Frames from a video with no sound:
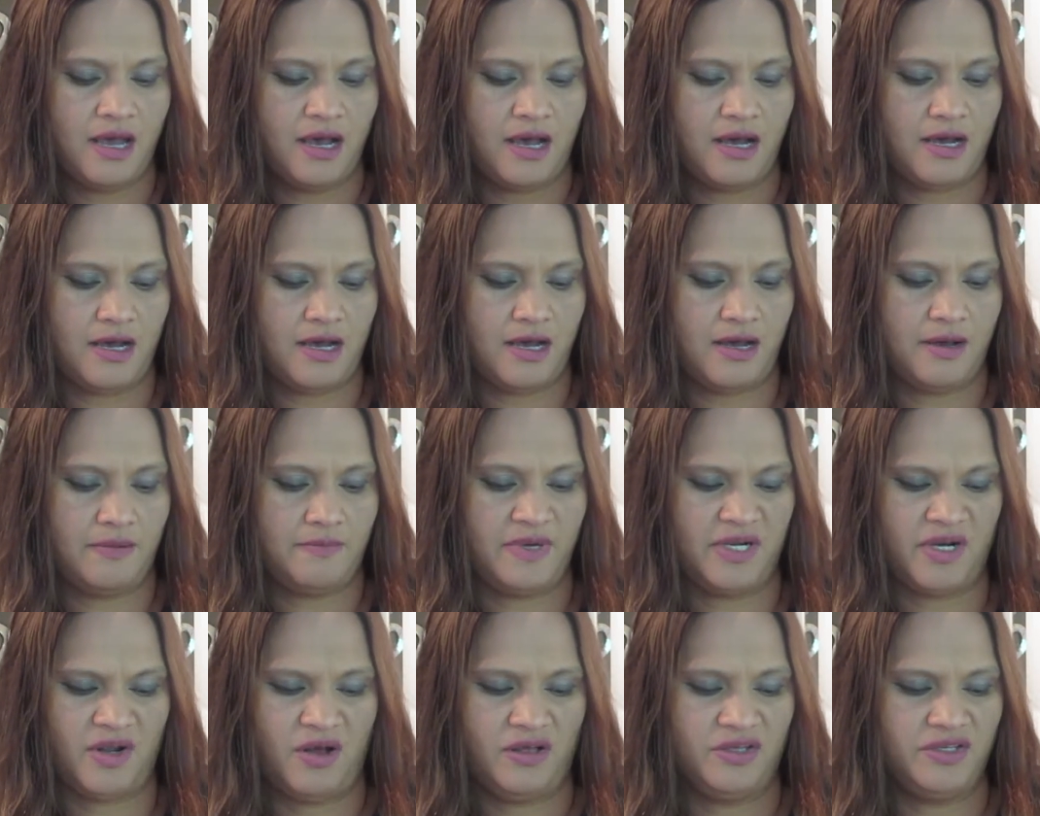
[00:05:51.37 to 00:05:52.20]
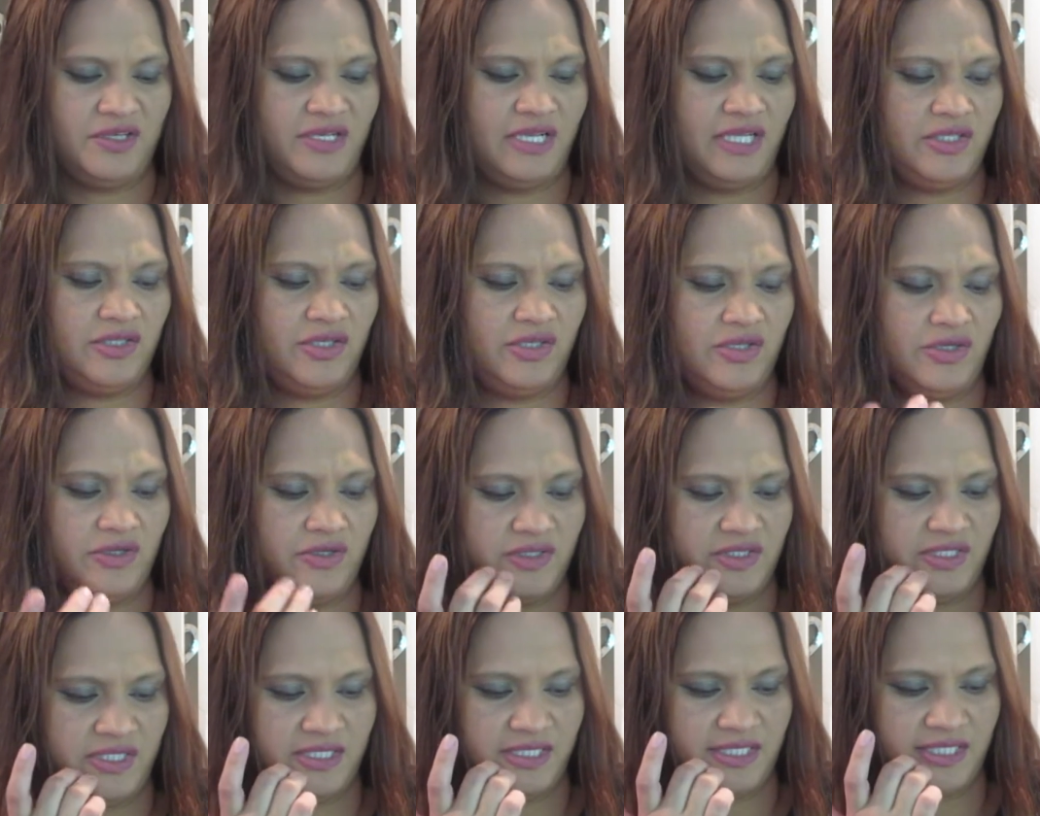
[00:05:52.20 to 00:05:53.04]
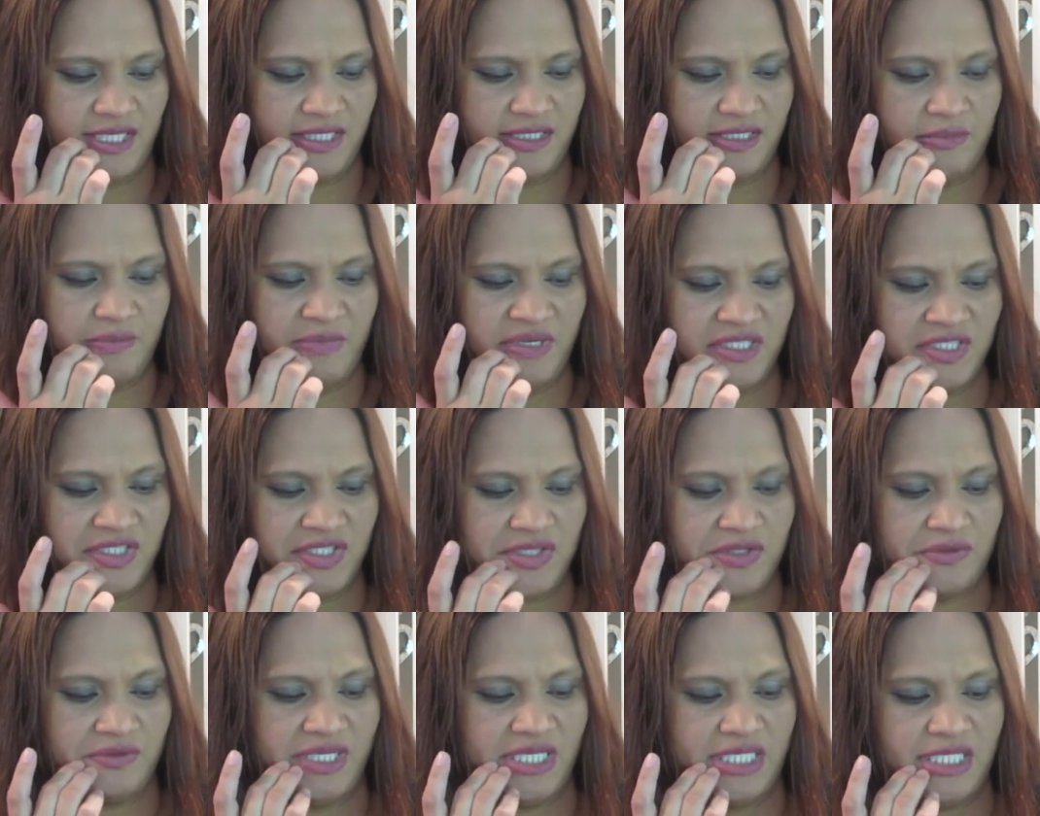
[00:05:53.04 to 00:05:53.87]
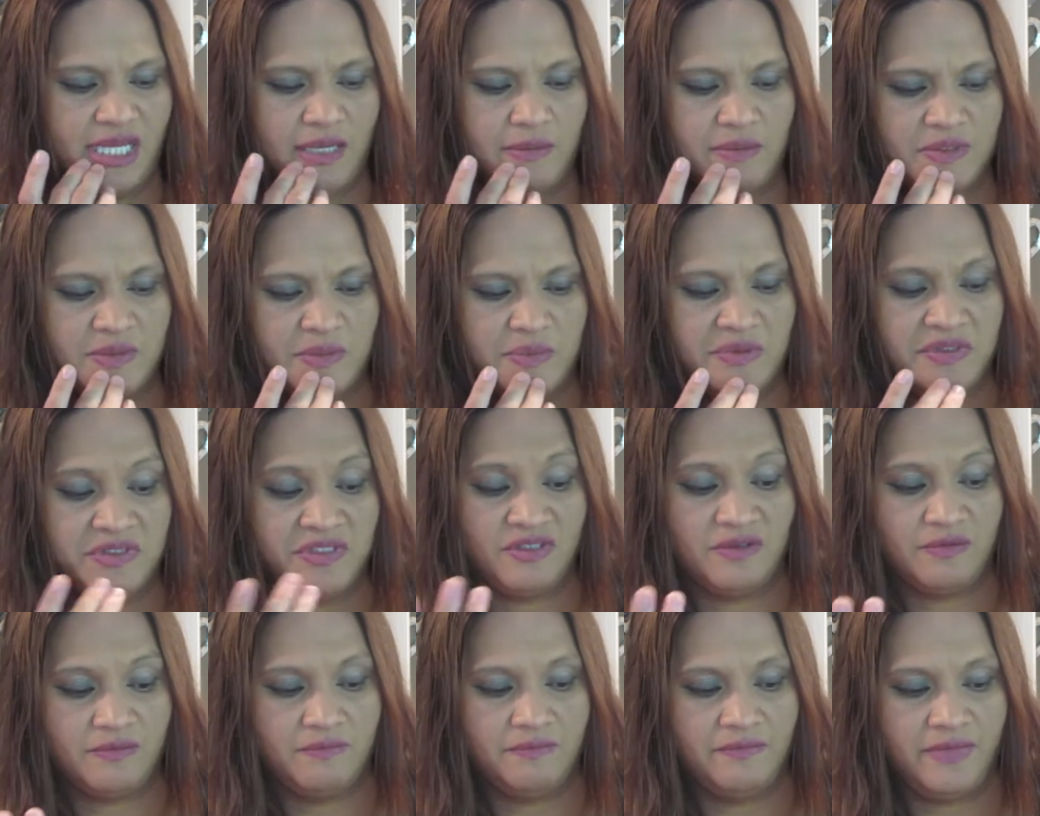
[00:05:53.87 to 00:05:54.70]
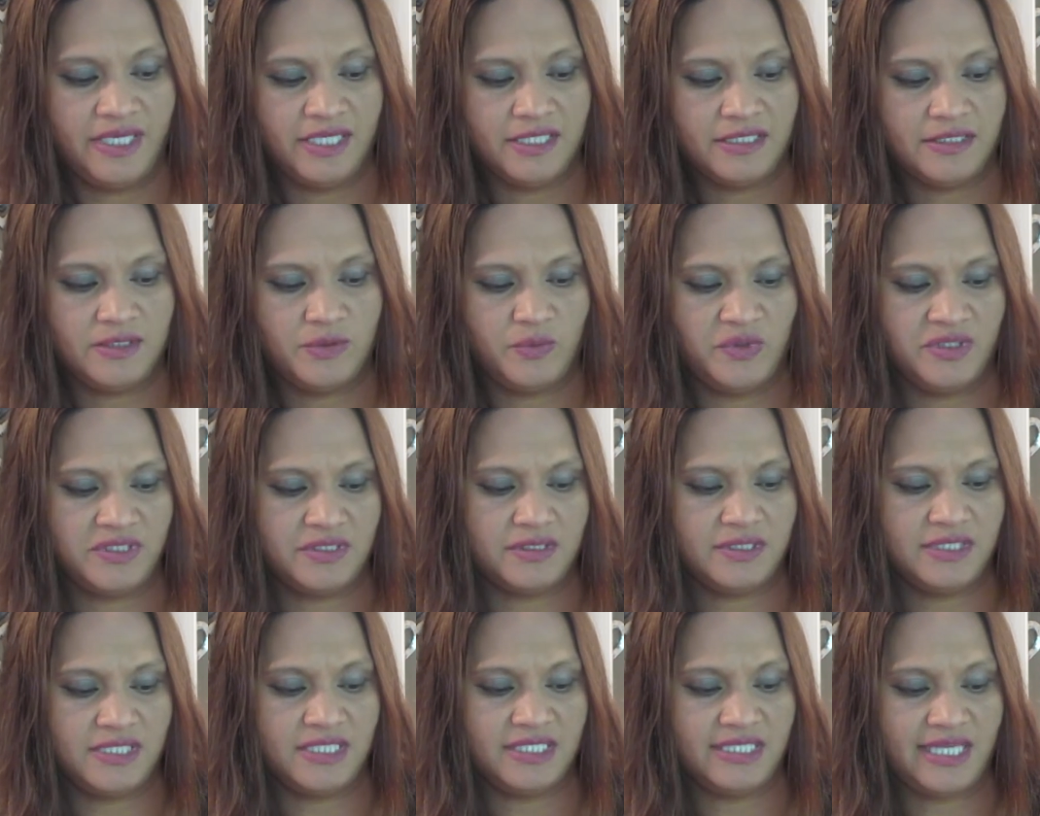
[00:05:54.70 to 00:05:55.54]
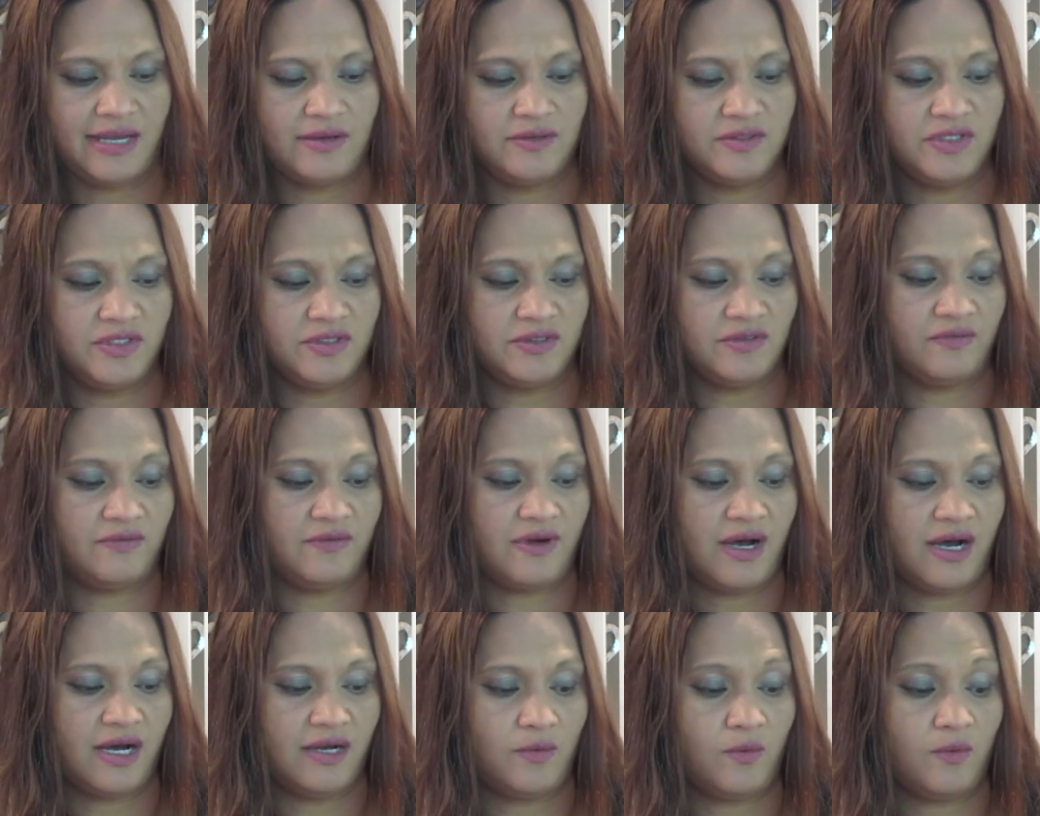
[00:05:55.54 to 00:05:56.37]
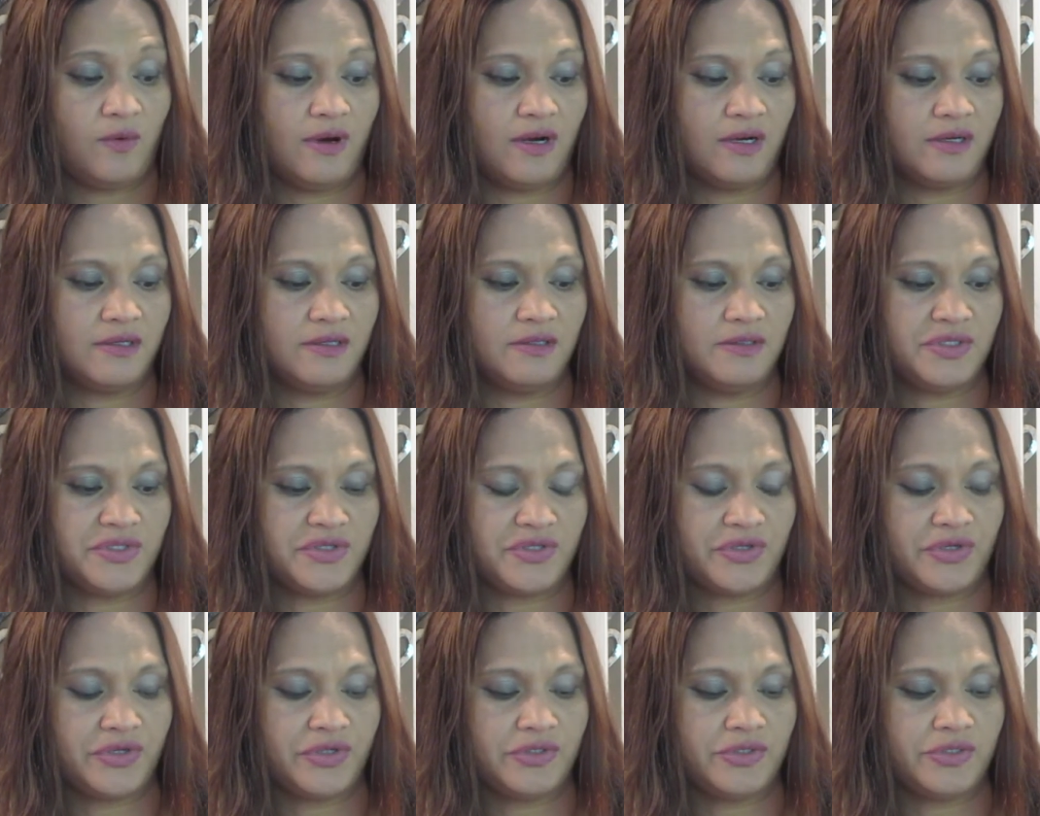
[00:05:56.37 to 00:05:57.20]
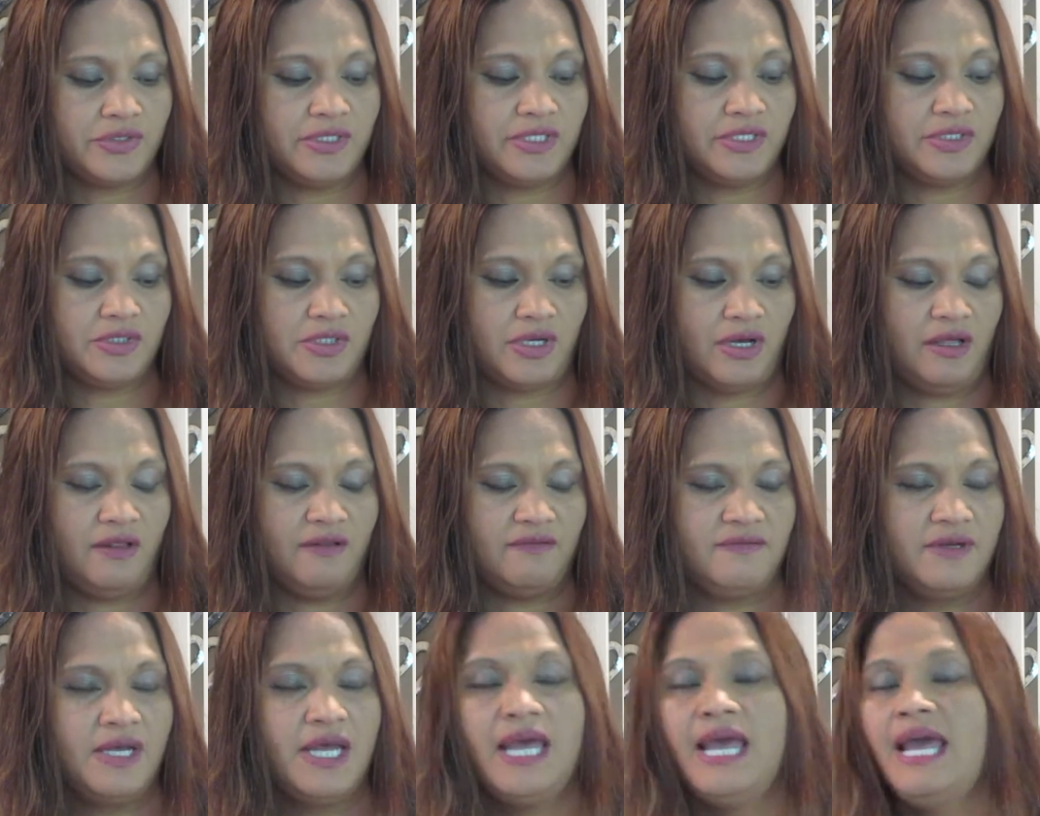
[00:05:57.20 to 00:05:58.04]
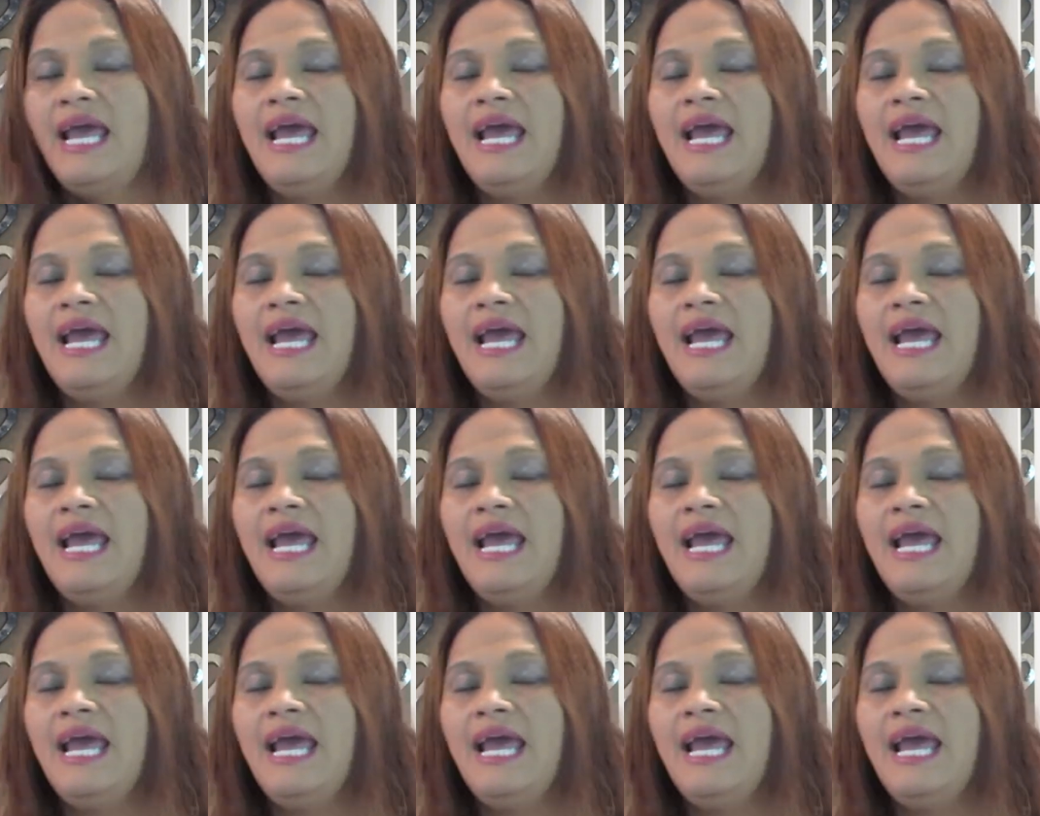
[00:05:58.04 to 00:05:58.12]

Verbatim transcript: But all you need to do, it just says mix 3 tablespoons of mix with 6 ounces of hot water, stir to dissolve.